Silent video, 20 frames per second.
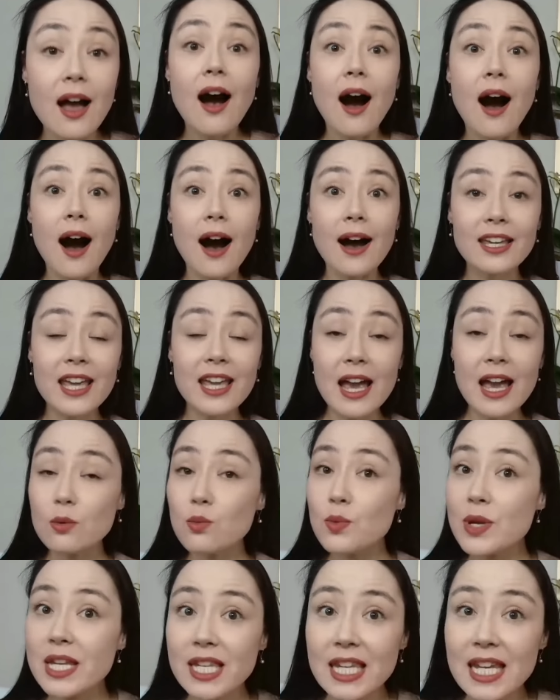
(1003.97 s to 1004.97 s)
Again, we
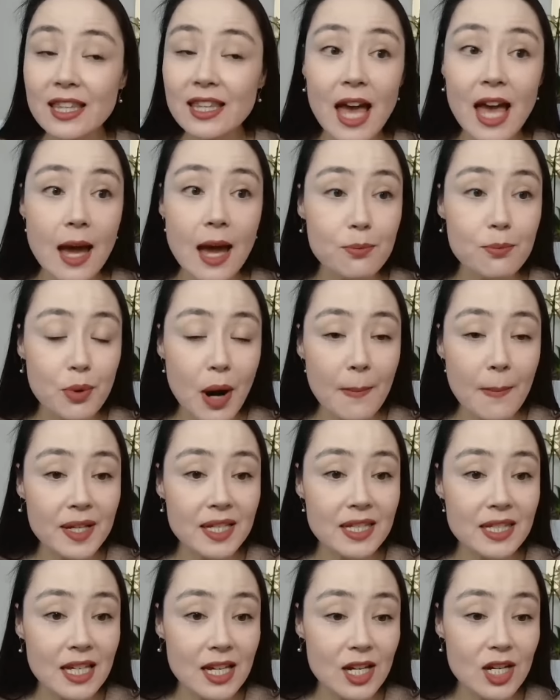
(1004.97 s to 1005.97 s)
need that
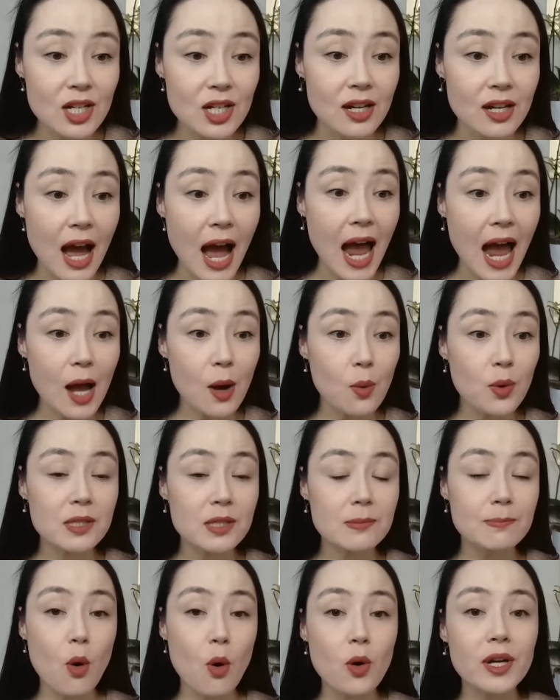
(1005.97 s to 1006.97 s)
preposition. I was
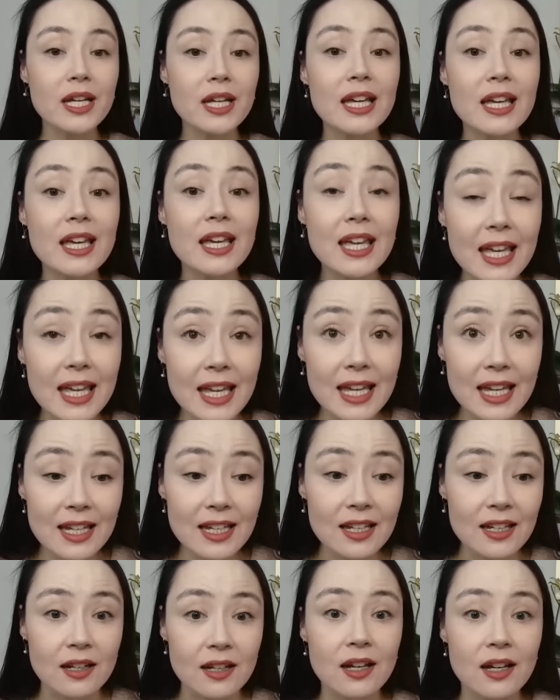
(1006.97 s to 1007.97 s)
born
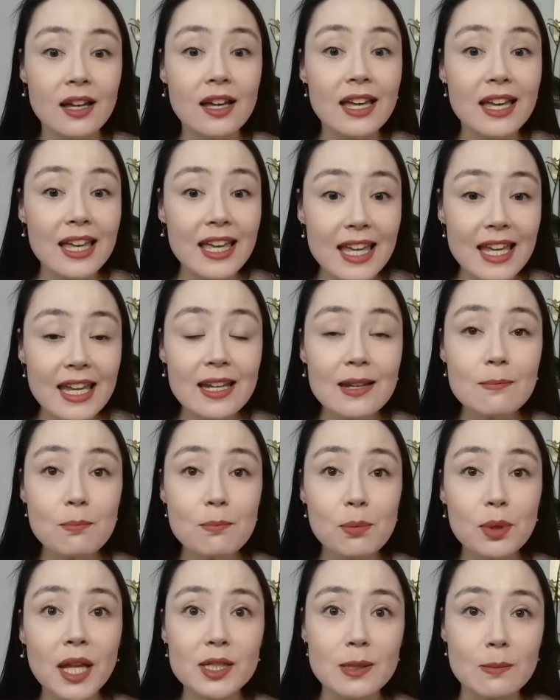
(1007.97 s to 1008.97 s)
in
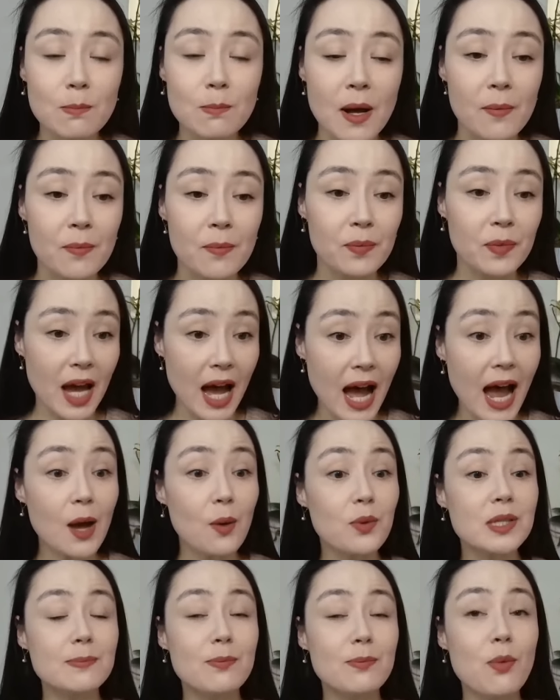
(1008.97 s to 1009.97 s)
plus month. I
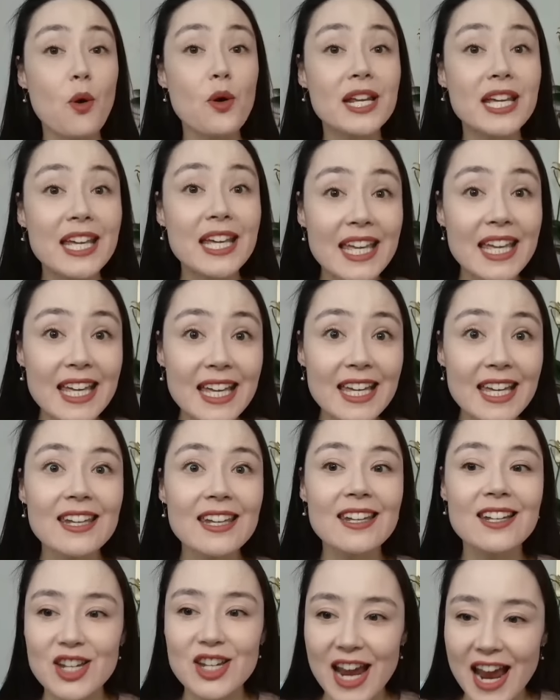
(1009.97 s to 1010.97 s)
was born in
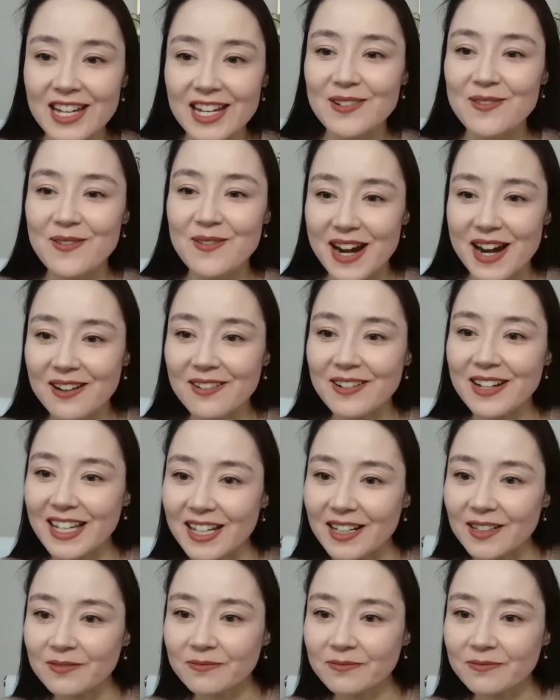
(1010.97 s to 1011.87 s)
January.